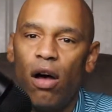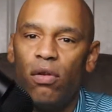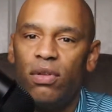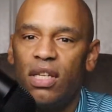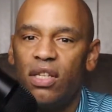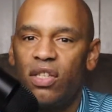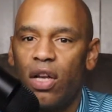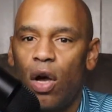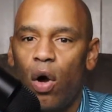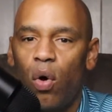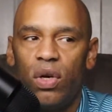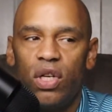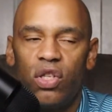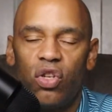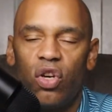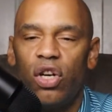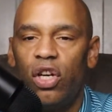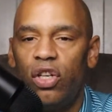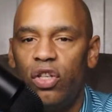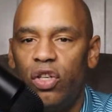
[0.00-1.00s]
how DAZN
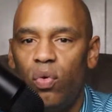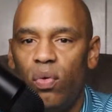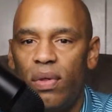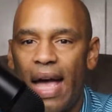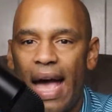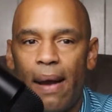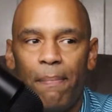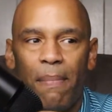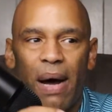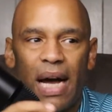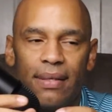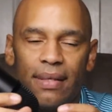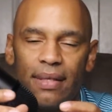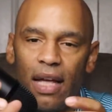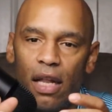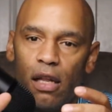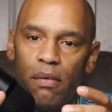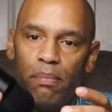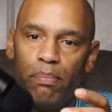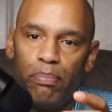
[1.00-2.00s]
is going to do that by
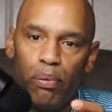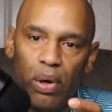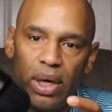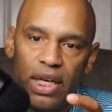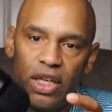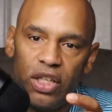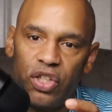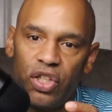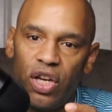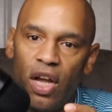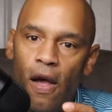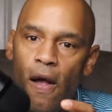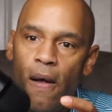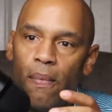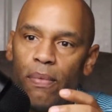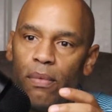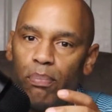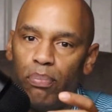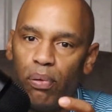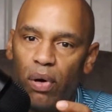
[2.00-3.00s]
selling
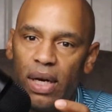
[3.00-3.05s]
British